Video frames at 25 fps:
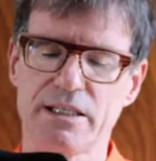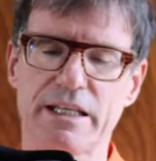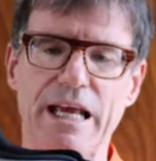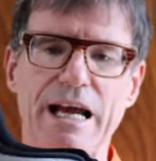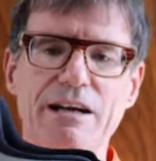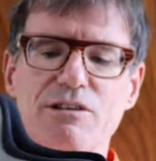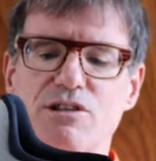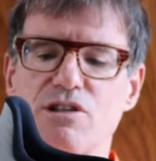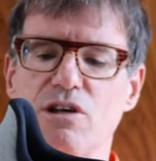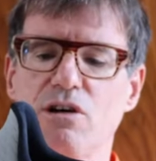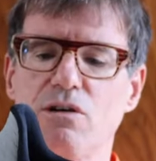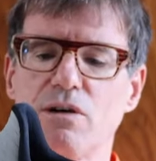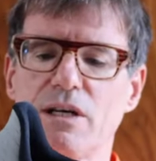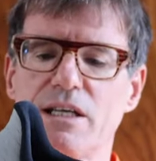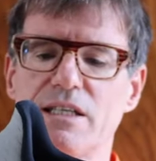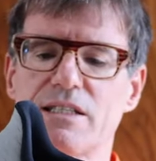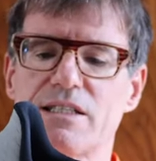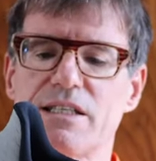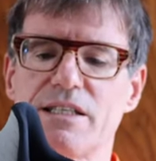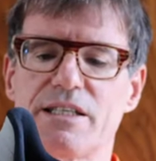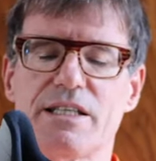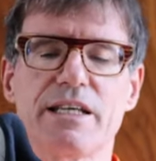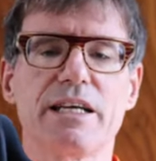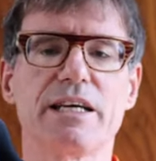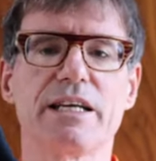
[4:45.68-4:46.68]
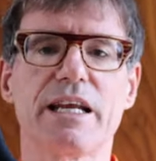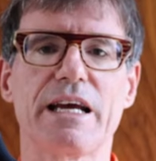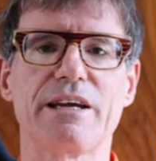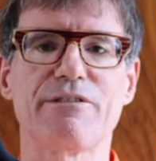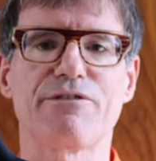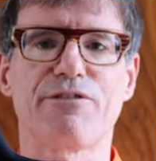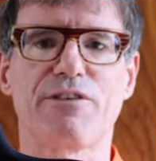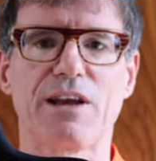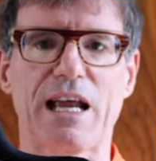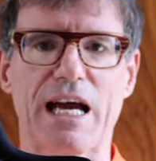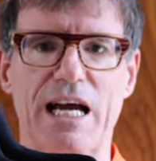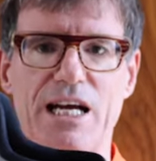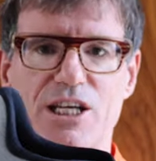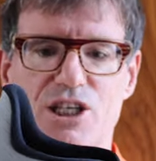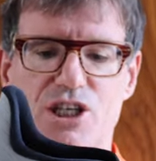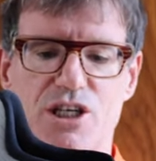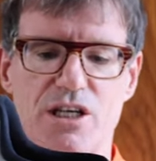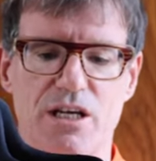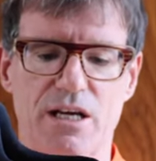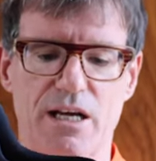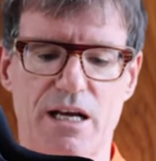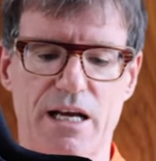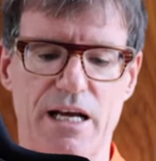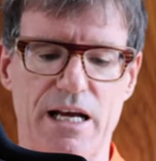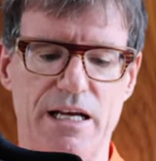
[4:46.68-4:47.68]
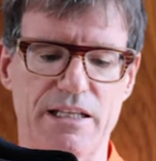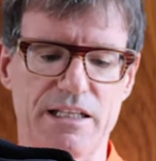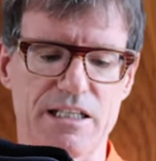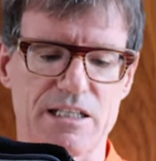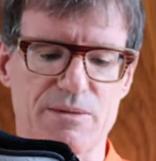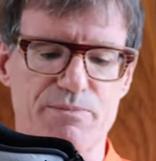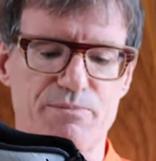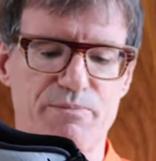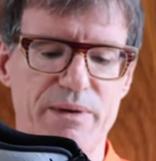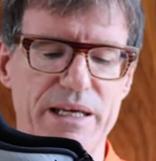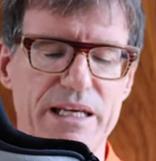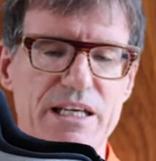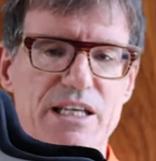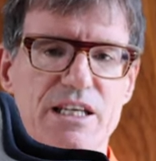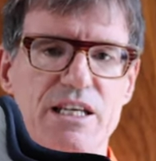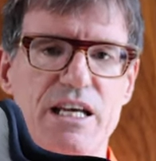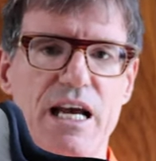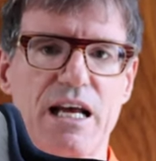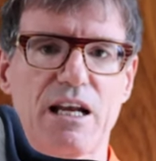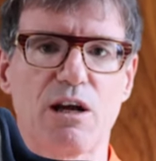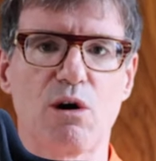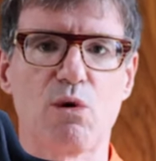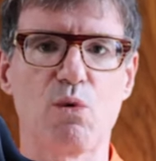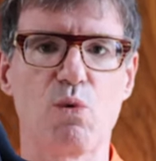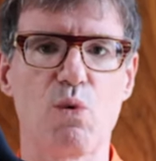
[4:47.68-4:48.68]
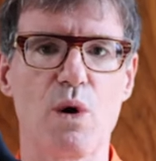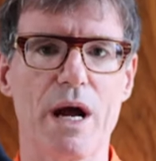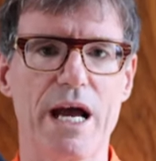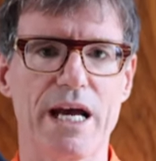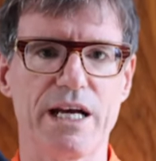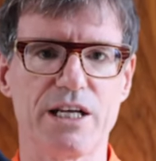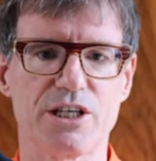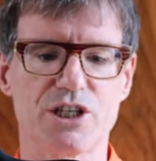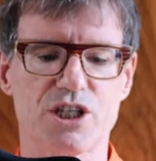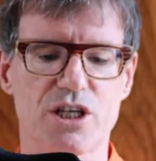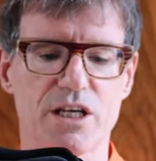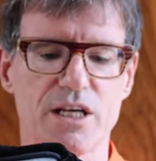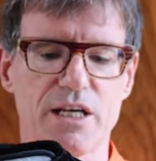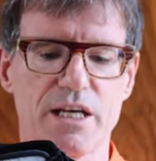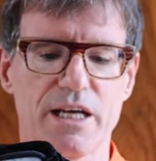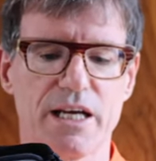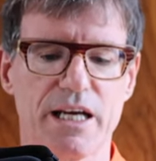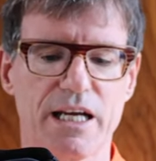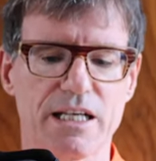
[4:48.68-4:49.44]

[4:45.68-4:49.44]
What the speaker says: The outsole is the DNA Flash, this big yellow wedge.